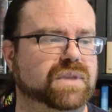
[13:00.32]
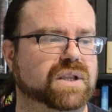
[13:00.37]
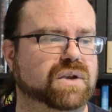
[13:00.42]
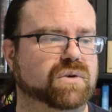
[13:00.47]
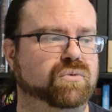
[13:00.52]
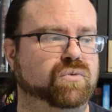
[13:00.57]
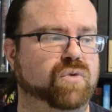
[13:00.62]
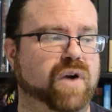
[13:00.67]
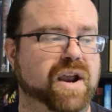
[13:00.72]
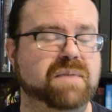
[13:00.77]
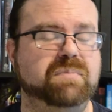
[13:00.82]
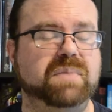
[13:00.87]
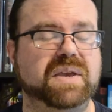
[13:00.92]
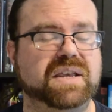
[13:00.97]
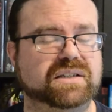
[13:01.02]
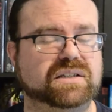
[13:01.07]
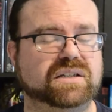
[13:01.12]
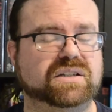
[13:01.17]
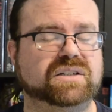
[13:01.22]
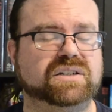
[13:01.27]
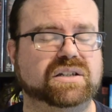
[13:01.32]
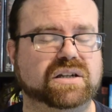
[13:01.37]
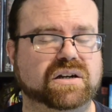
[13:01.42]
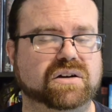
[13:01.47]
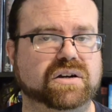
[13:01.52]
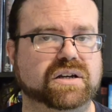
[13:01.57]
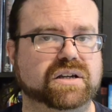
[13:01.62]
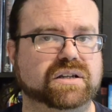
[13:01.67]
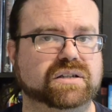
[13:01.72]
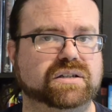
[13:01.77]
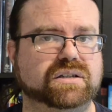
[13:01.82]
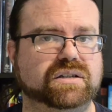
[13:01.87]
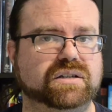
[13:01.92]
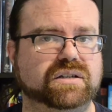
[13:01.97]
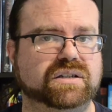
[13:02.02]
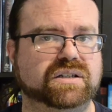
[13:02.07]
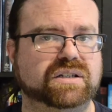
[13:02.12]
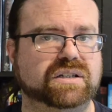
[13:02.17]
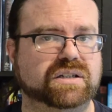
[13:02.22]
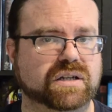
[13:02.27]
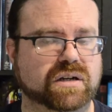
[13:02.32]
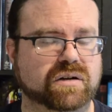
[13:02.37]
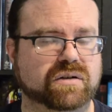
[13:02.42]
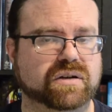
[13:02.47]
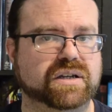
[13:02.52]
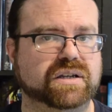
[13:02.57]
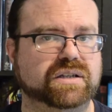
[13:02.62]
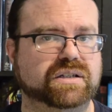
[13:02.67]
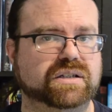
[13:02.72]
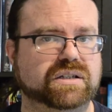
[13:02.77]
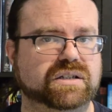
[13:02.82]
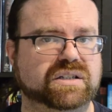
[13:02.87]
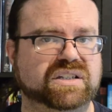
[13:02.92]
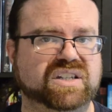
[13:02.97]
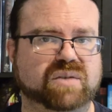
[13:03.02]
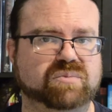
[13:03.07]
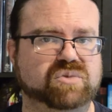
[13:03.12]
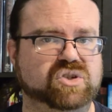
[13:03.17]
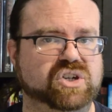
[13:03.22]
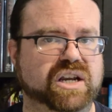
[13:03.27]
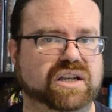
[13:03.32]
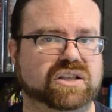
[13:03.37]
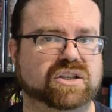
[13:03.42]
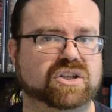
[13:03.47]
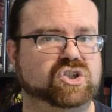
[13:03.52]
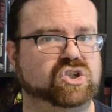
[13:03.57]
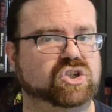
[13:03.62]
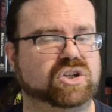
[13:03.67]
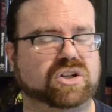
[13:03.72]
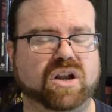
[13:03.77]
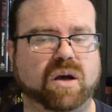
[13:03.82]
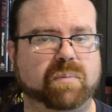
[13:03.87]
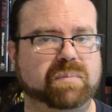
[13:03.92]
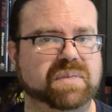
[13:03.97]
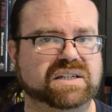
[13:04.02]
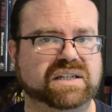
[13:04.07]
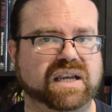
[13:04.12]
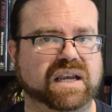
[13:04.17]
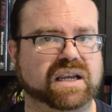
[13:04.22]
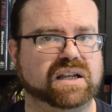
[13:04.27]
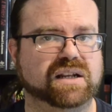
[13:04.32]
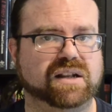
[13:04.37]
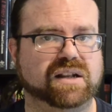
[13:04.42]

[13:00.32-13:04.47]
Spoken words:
Rape is a serious subject that should not be taken